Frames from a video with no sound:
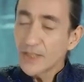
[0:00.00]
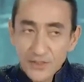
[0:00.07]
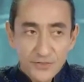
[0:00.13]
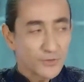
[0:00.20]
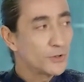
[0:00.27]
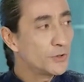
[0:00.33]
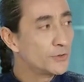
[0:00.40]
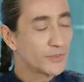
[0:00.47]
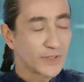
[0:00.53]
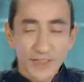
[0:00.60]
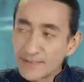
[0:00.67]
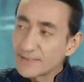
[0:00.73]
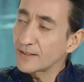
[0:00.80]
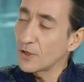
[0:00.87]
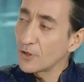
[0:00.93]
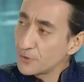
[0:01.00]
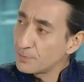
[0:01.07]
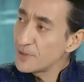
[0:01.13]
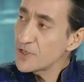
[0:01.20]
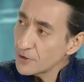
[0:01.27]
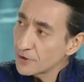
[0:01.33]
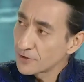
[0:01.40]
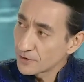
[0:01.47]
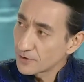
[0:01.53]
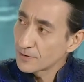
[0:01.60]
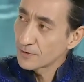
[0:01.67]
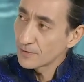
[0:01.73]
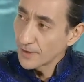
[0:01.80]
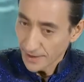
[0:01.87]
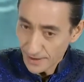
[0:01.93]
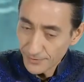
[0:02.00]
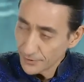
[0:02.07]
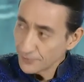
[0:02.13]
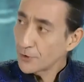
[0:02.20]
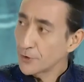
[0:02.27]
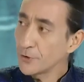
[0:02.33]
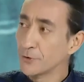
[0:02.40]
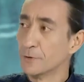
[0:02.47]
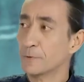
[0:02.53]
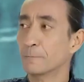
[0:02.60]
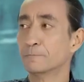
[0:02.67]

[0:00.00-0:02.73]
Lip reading: is good, it's auspicious, even for you.